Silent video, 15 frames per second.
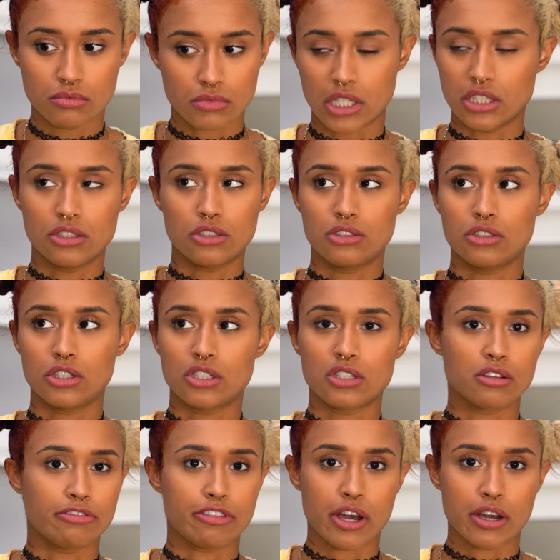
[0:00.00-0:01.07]
that's
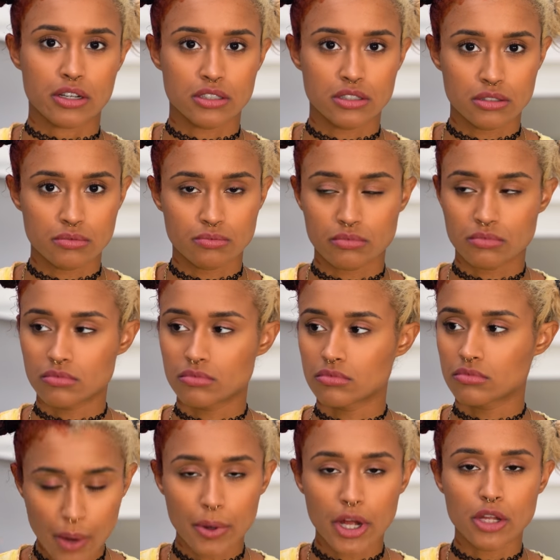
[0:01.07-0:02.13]
just a fact.
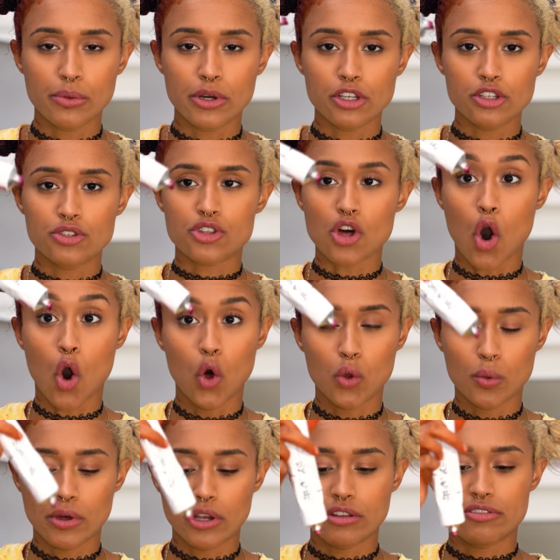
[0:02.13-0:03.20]
I probably won't use the
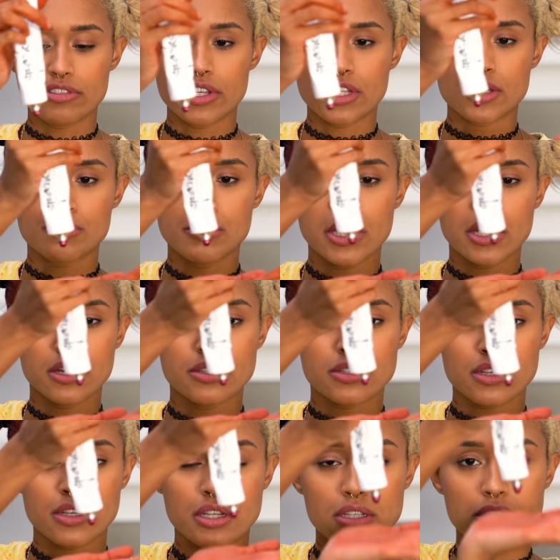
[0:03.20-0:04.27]
whole one of this
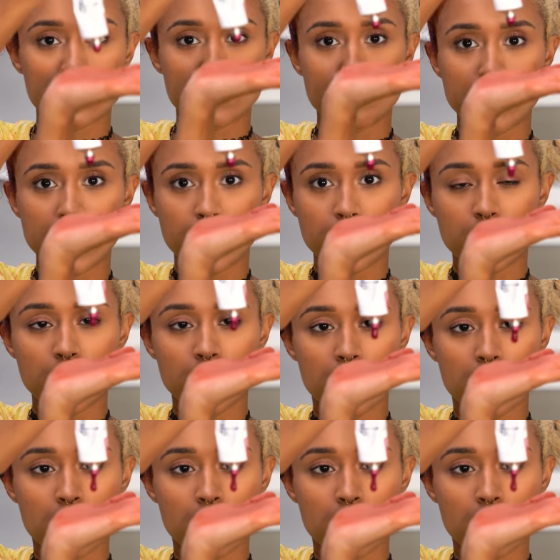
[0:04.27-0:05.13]
because it is bigger.